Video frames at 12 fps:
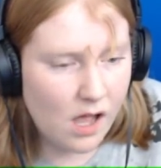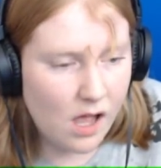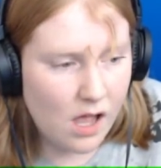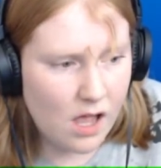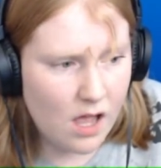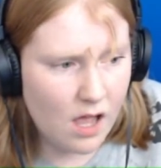
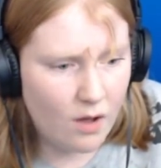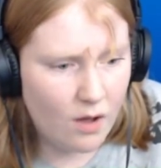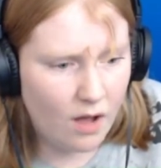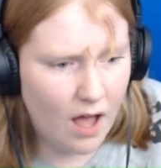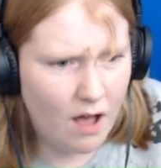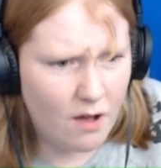
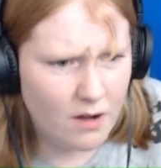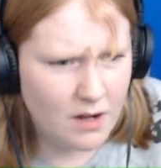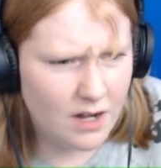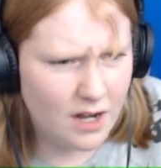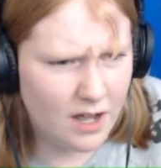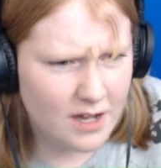Oh!
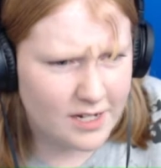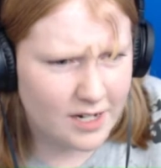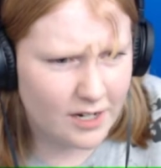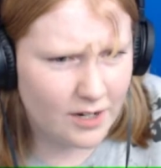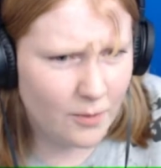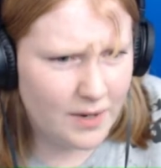Oh, look!
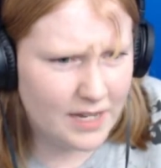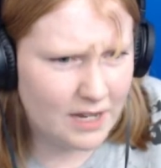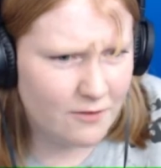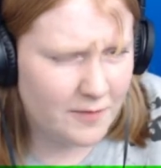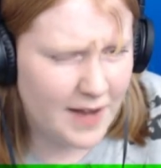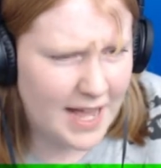We can
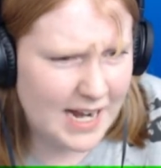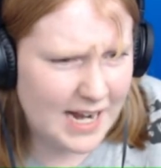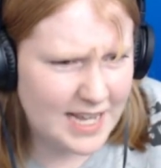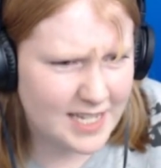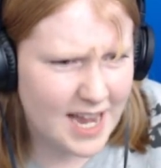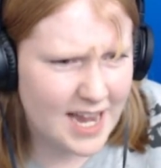
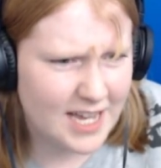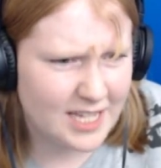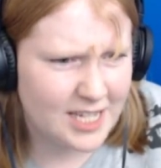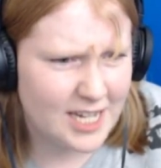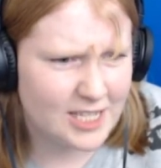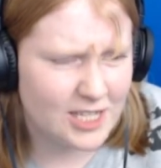finally take a
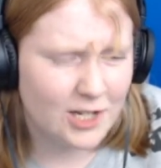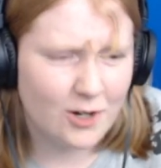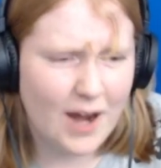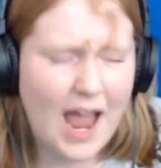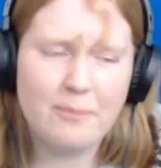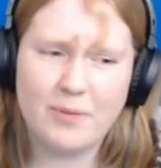decent
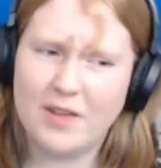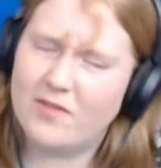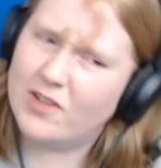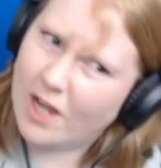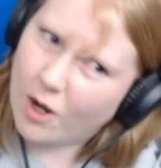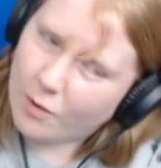crap,
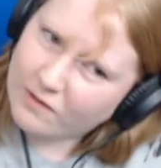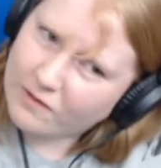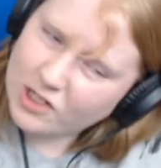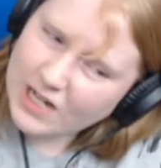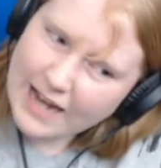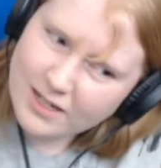even though we've
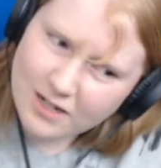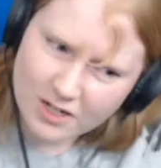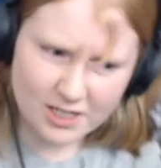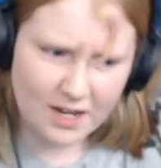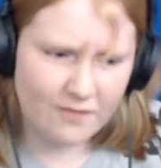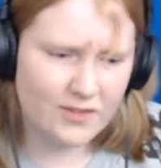shat
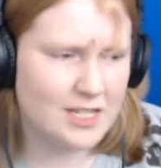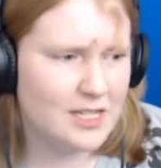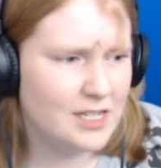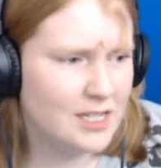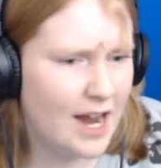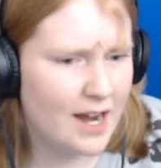ourselves this
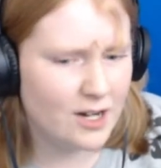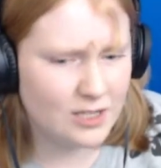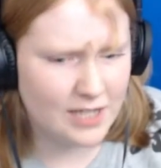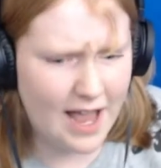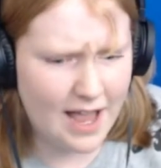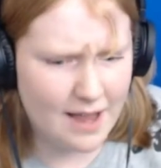entire
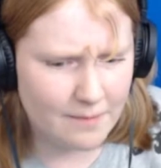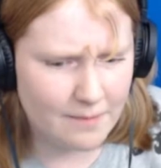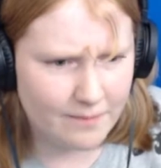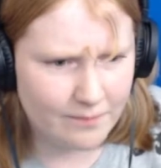time.